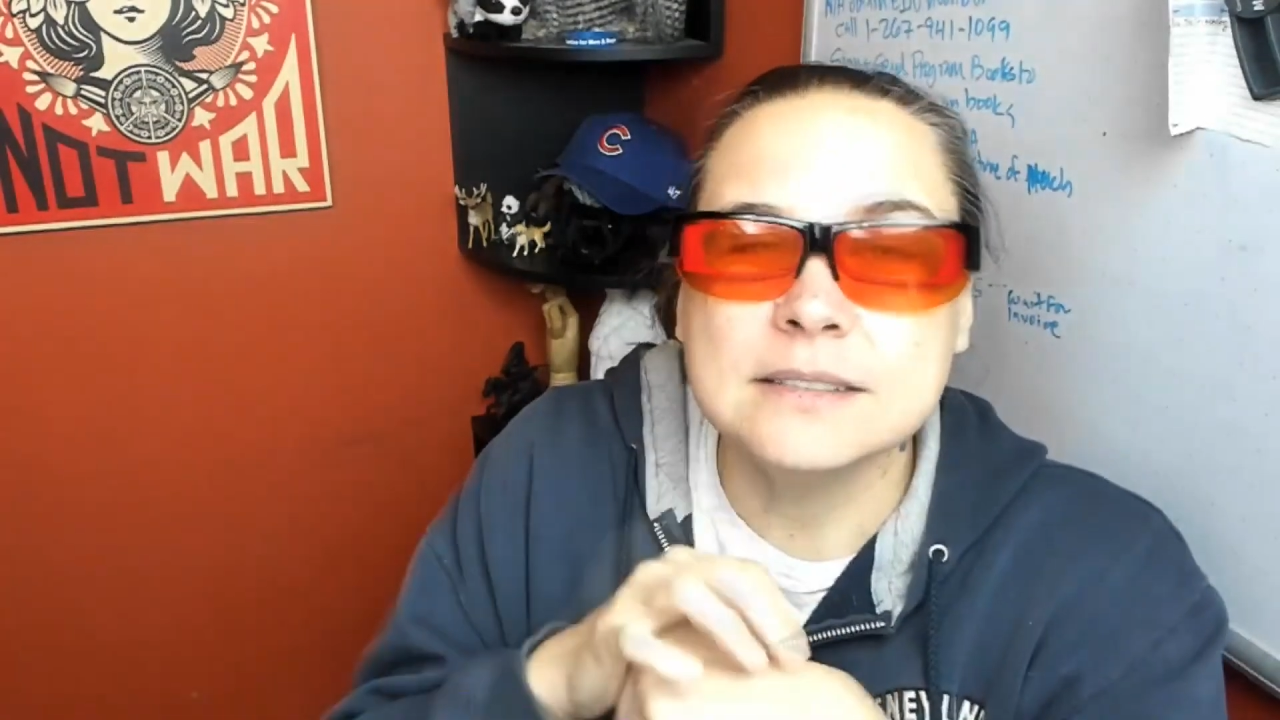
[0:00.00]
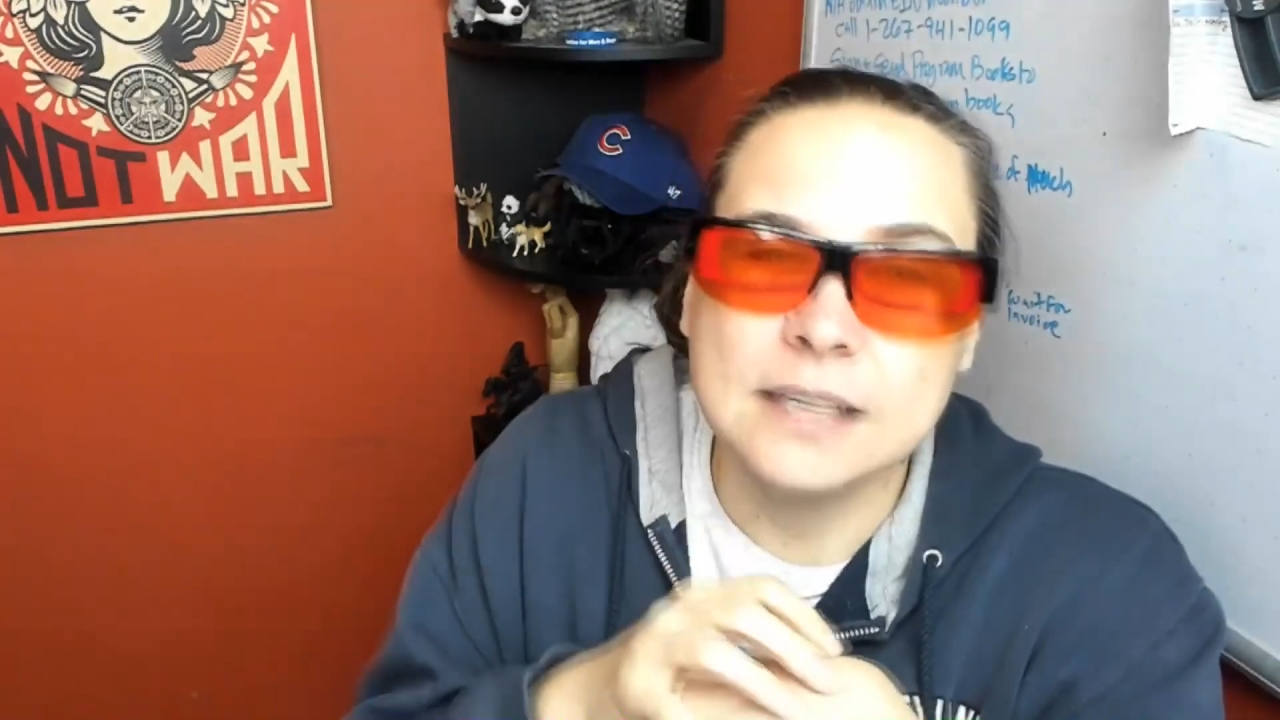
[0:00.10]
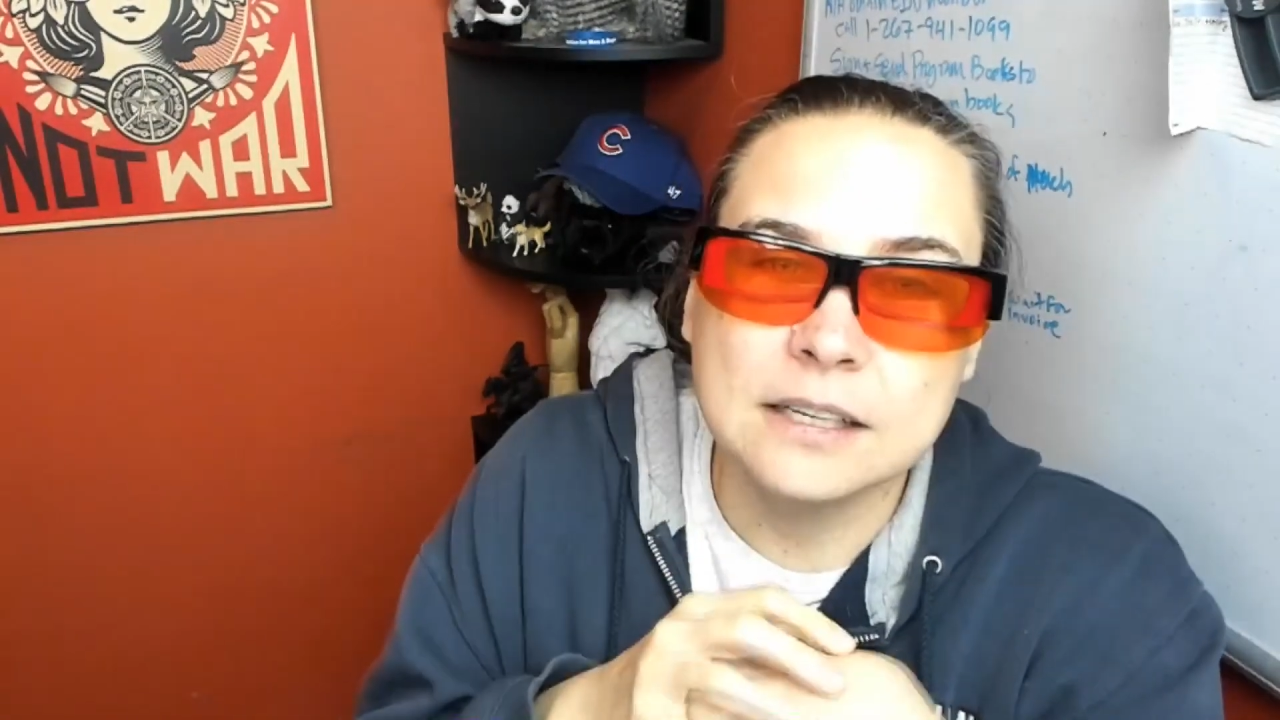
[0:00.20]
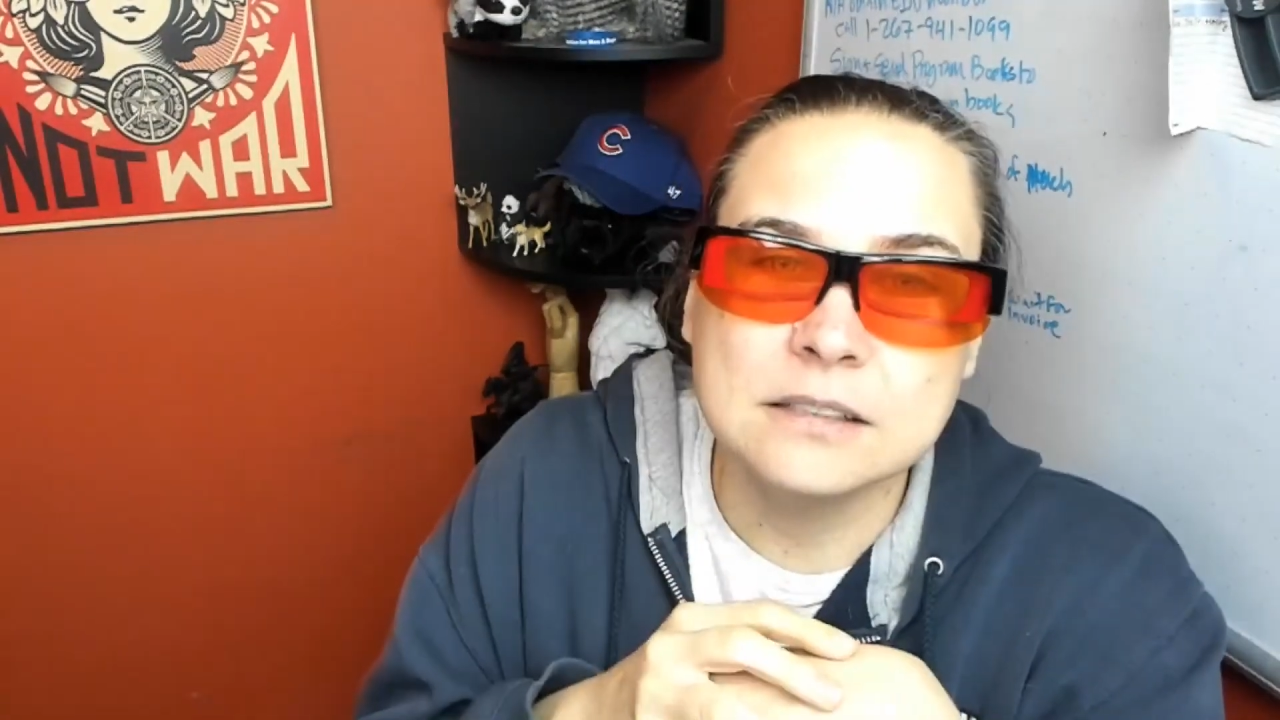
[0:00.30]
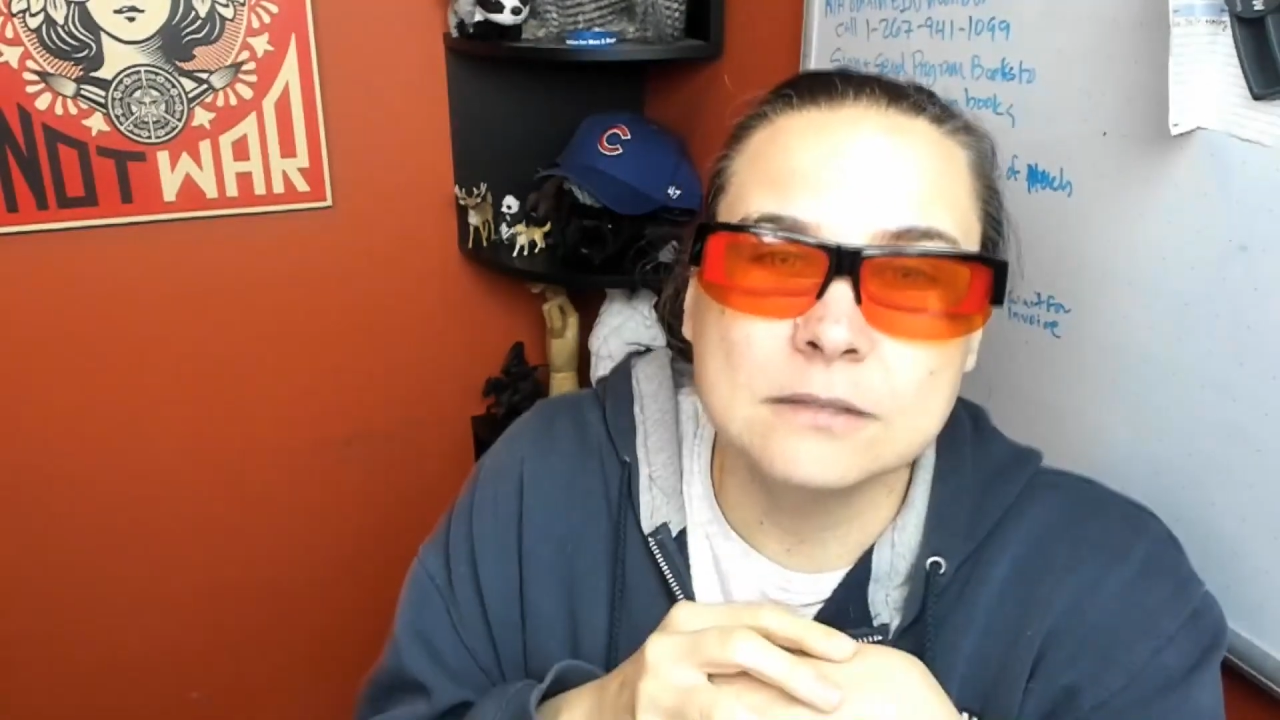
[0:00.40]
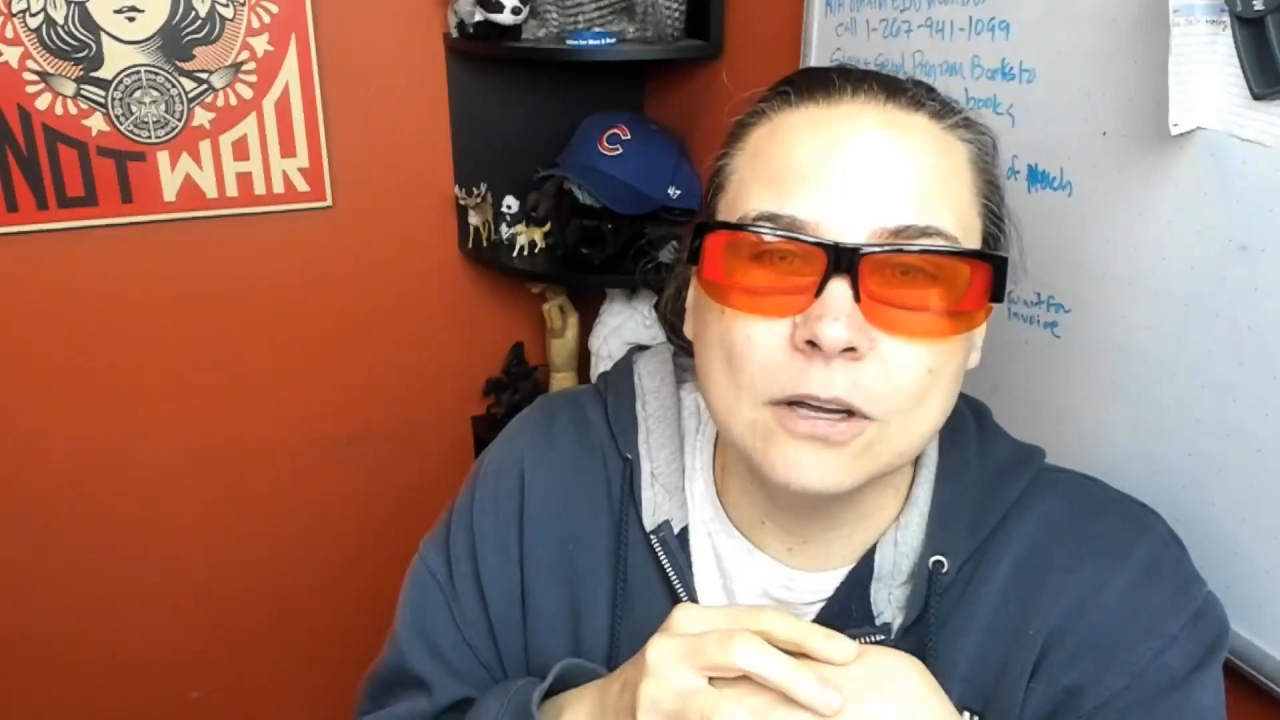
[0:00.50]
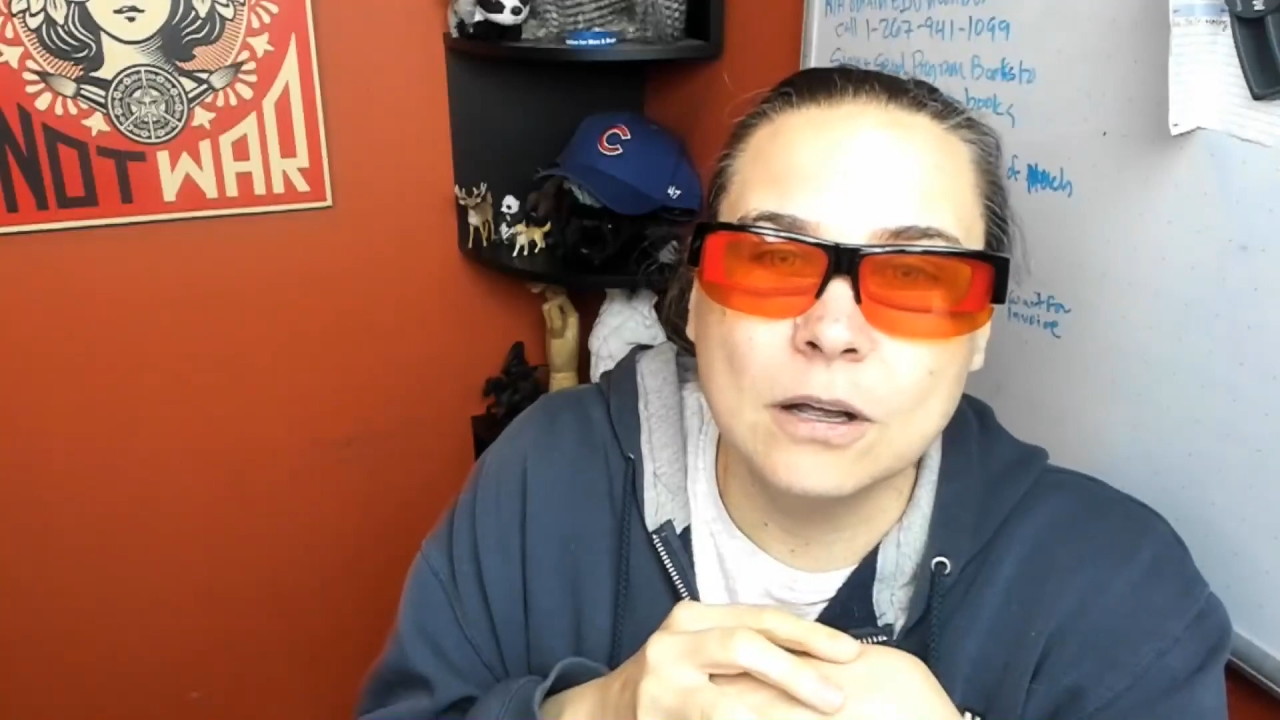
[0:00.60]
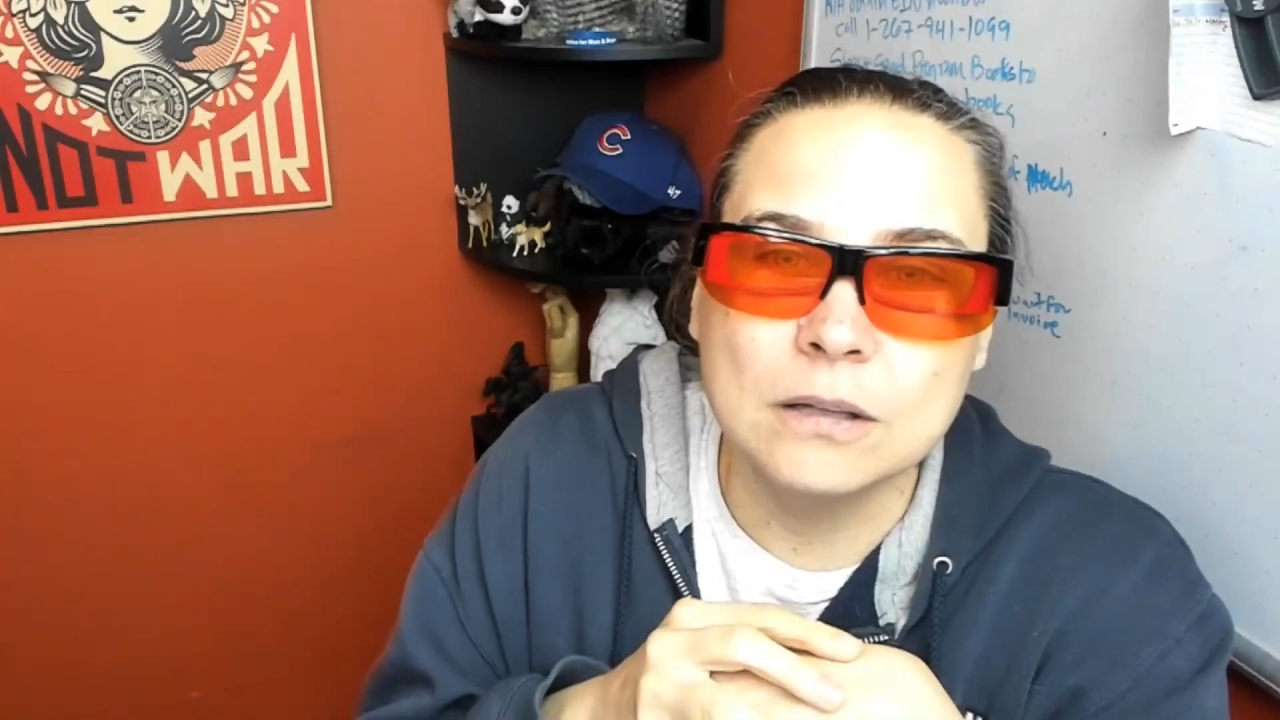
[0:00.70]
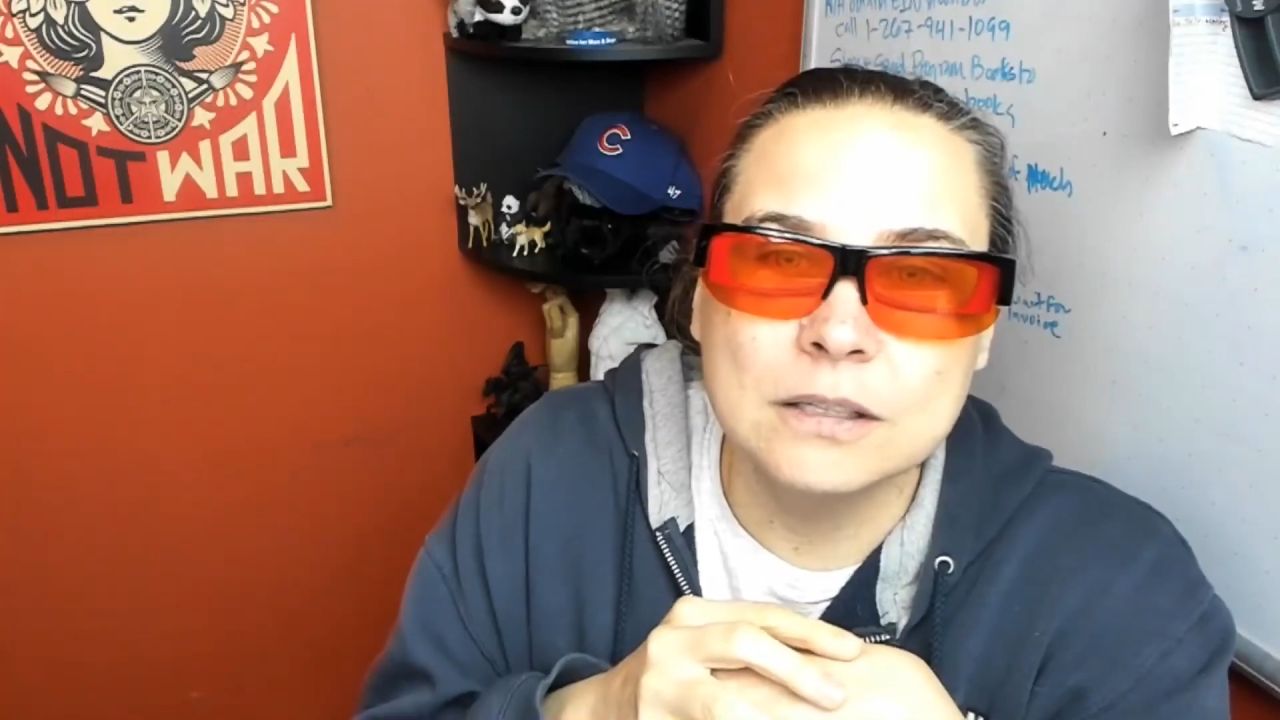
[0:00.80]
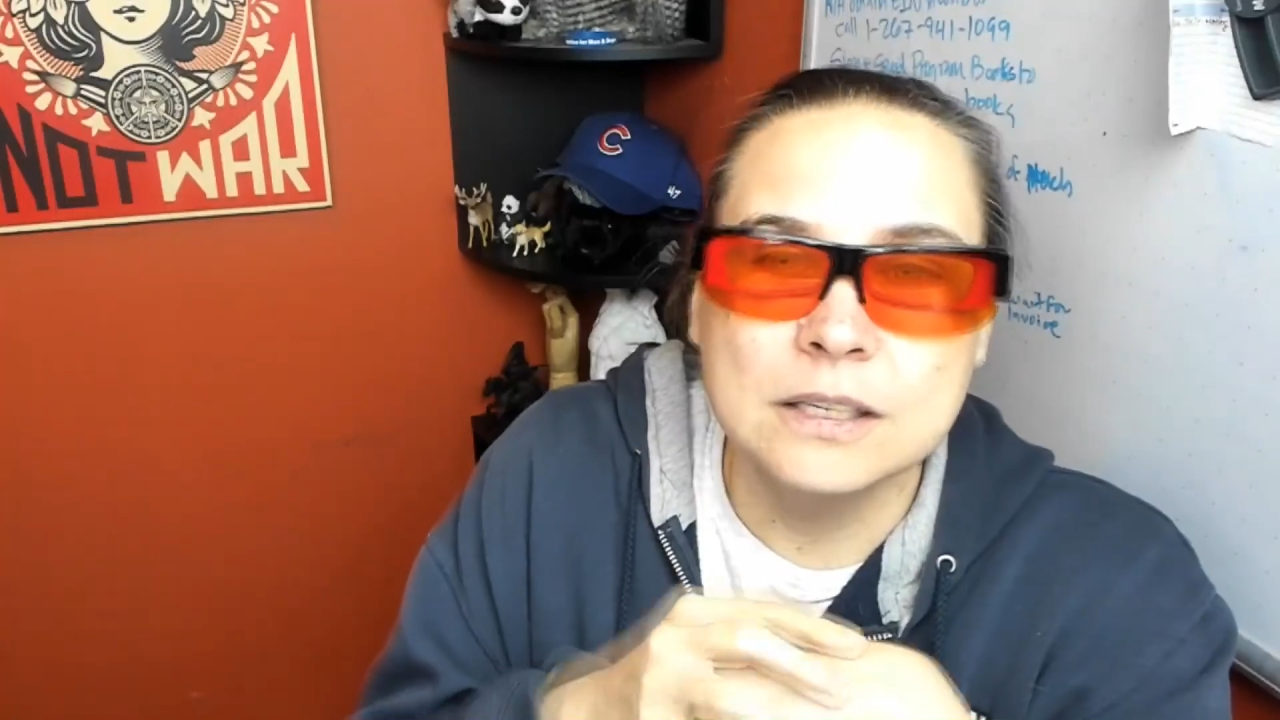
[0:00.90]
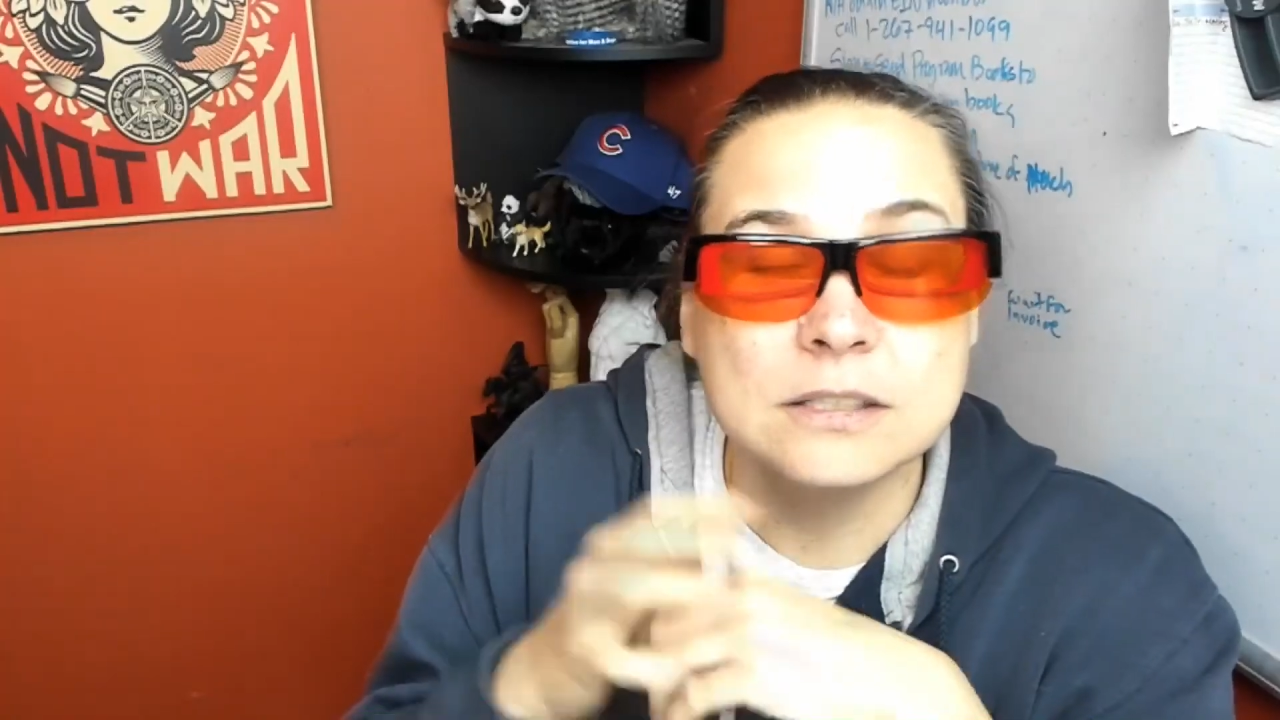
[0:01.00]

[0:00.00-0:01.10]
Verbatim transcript: stakes of all